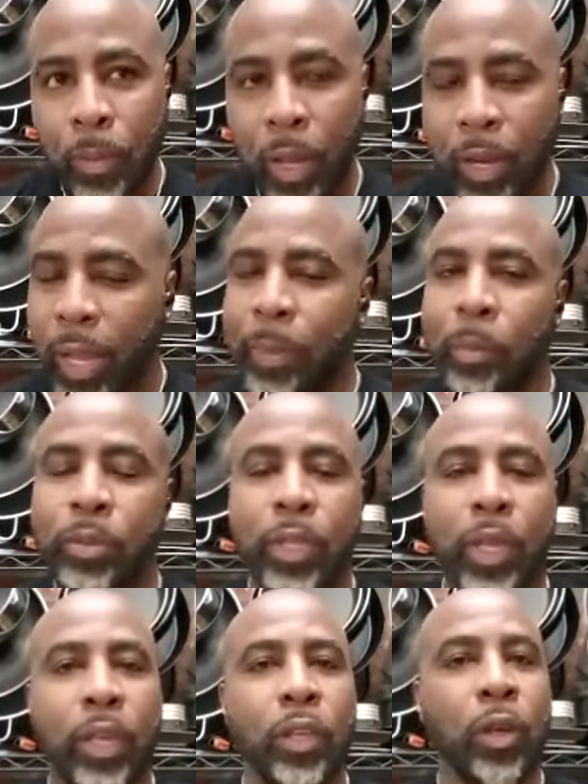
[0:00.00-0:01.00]
A lot of people
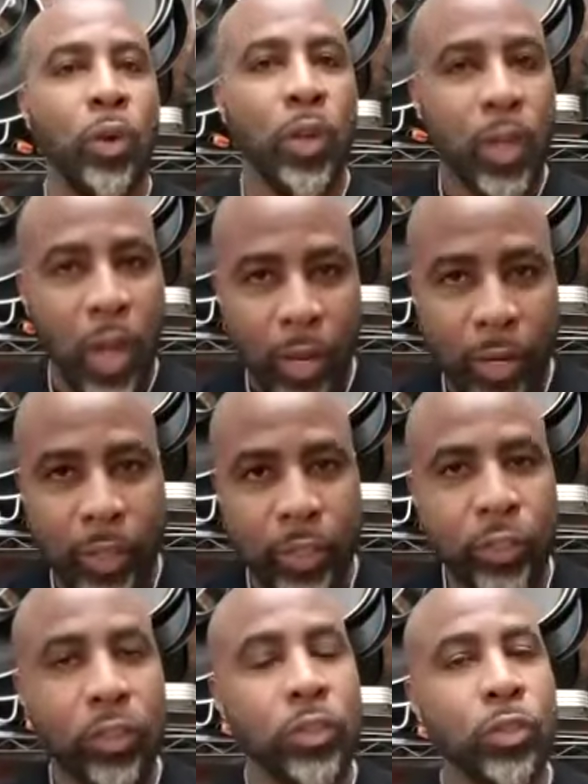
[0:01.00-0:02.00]
say go to
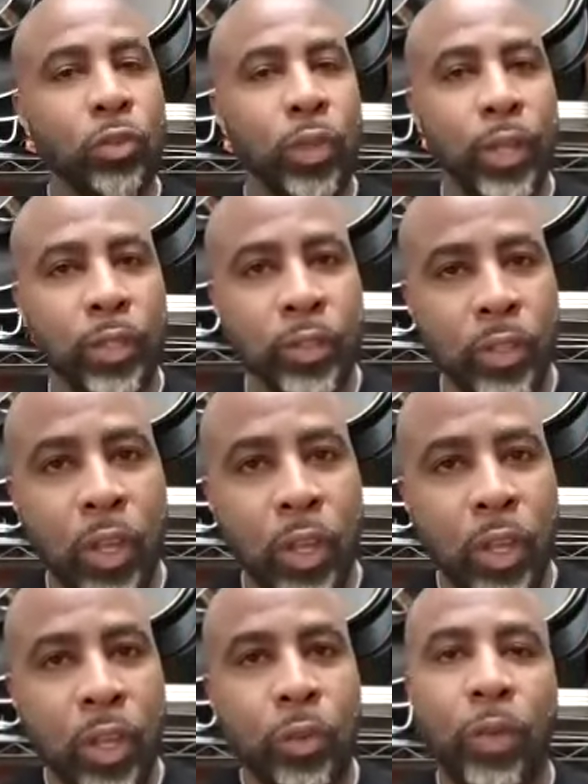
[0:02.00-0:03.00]
college, do this.
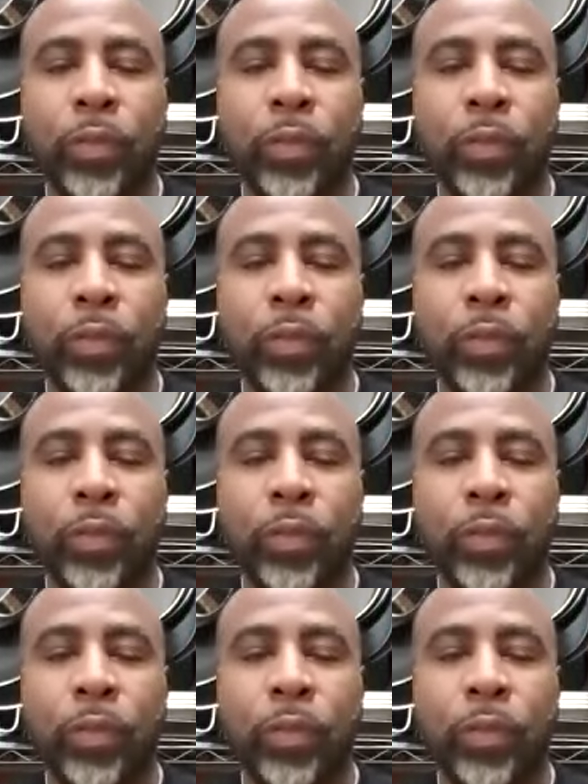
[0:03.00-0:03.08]
You